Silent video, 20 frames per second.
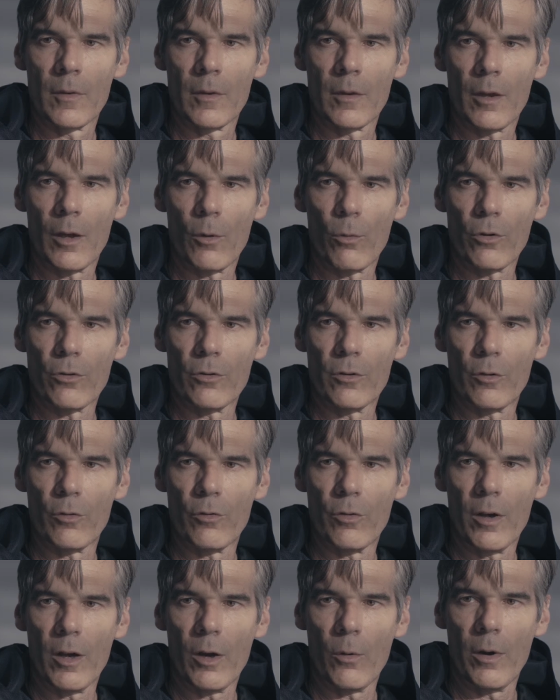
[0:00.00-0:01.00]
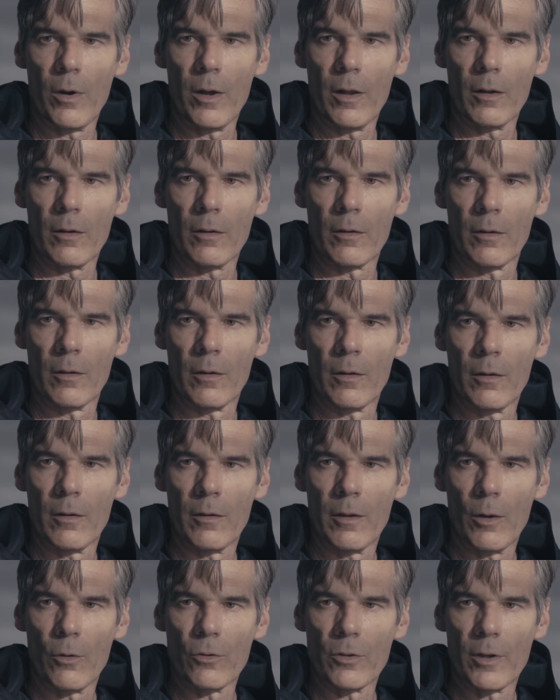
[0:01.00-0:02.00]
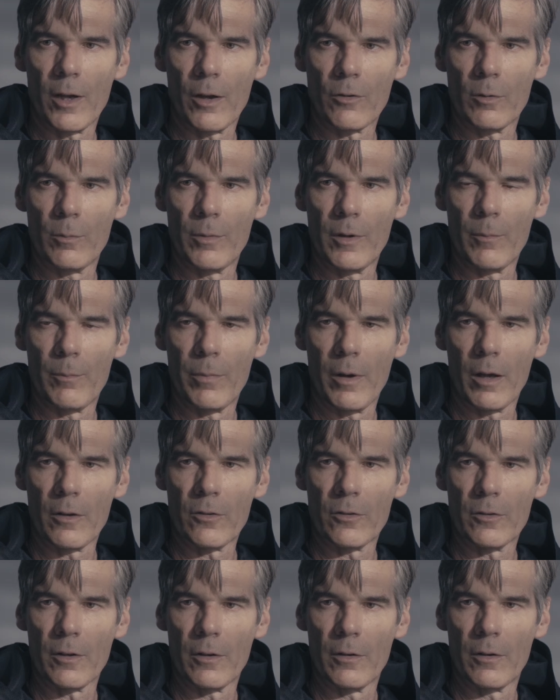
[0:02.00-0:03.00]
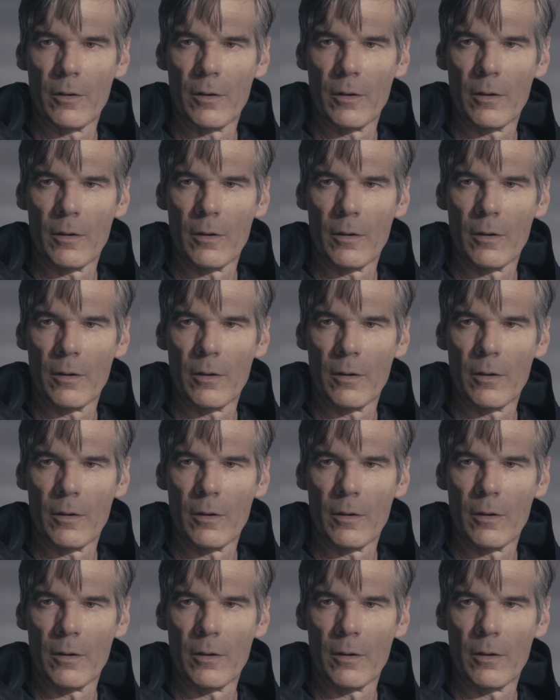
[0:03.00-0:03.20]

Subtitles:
That wasn't a farewell. That was how to be a bastard.